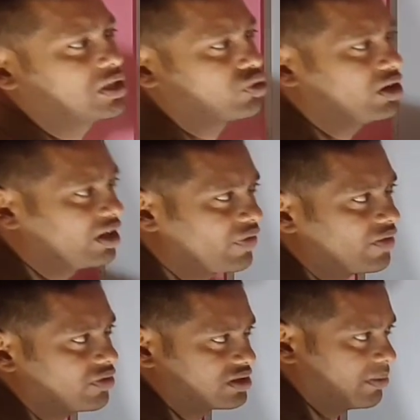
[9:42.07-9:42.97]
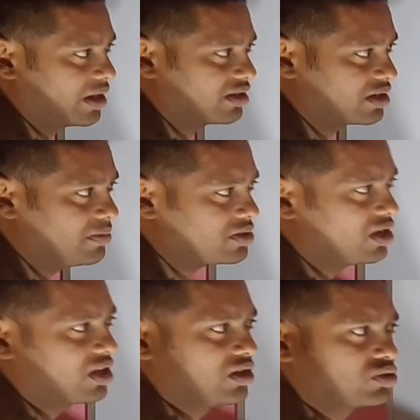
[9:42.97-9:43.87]
totally different from some other sums.
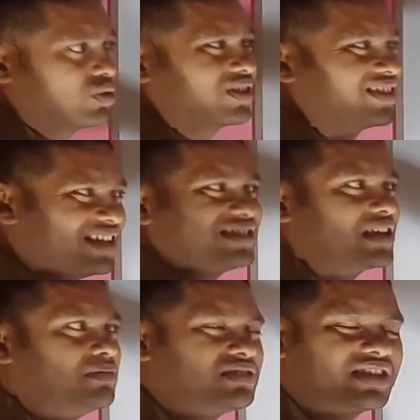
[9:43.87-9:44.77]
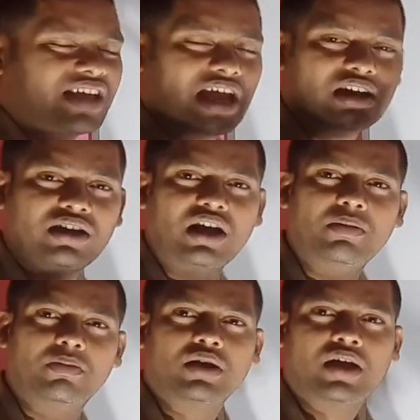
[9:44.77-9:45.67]
So these sums can
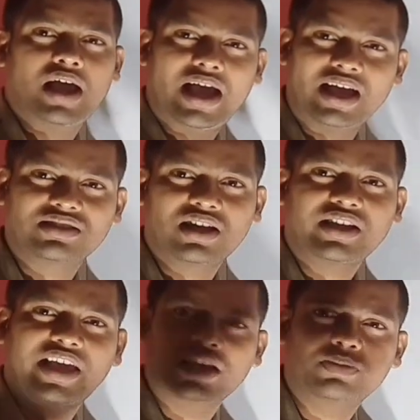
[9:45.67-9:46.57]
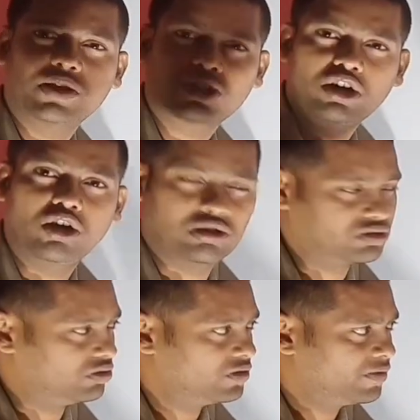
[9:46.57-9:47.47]
come as a case based study
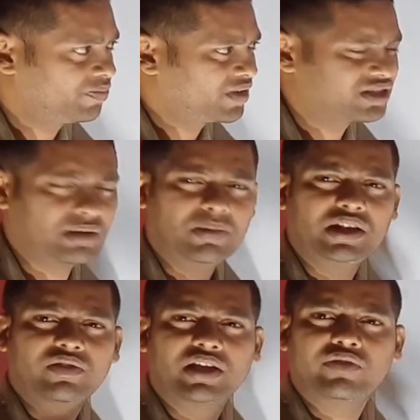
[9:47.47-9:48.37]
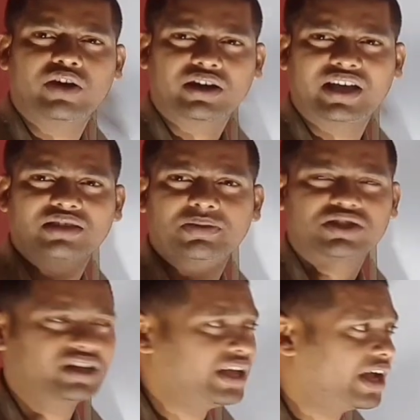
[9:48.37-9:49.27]
also. Simply they will give a case based
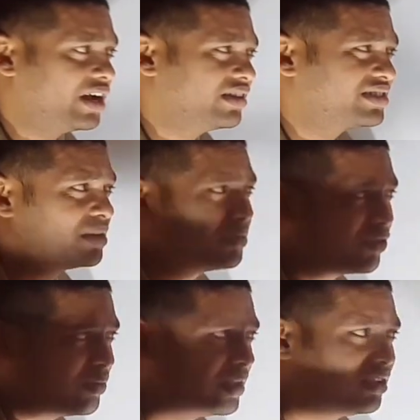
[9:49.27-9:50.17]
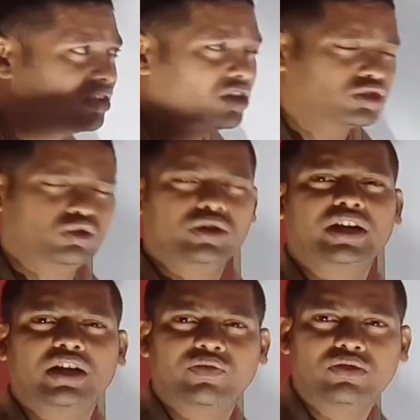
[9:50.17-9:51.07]
study and the same thing will be there. So don't get
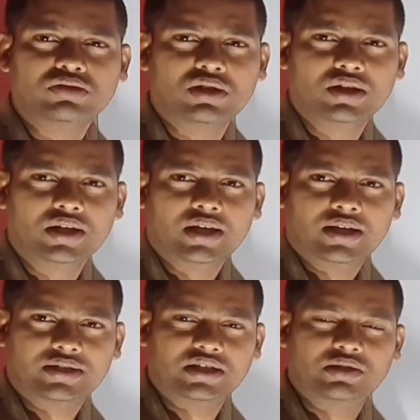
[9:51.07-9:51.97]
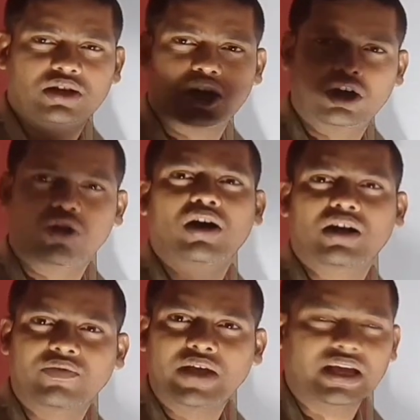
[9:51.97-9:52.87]
confused. Just draw a
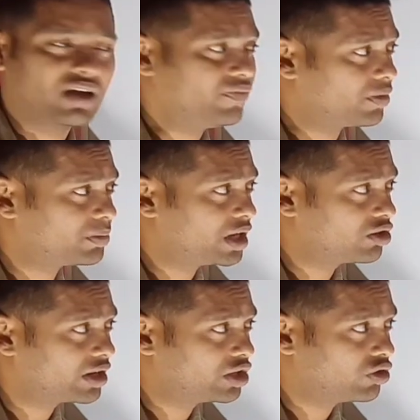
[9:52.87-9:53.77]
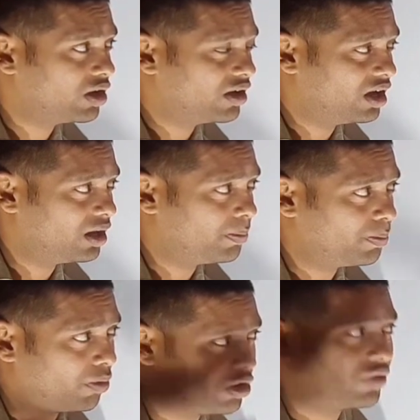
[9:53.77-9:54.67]
rough diagram. From there you will get your
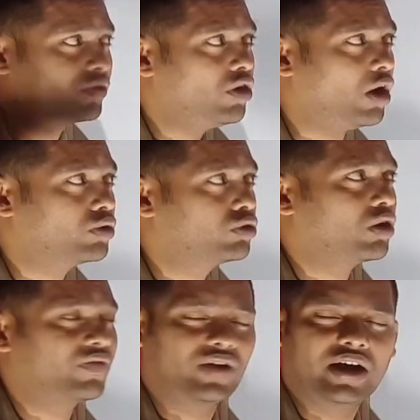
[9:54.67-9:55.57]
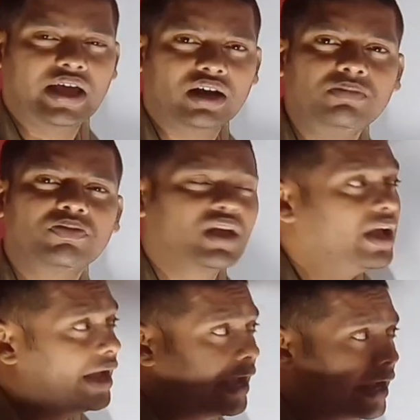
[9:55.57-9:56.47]
point of view how to draw a fair diagram,
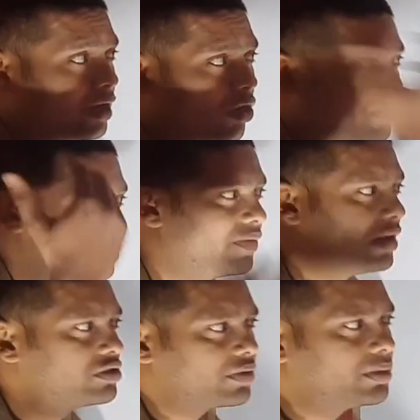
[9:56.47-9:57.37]
and obtain the values from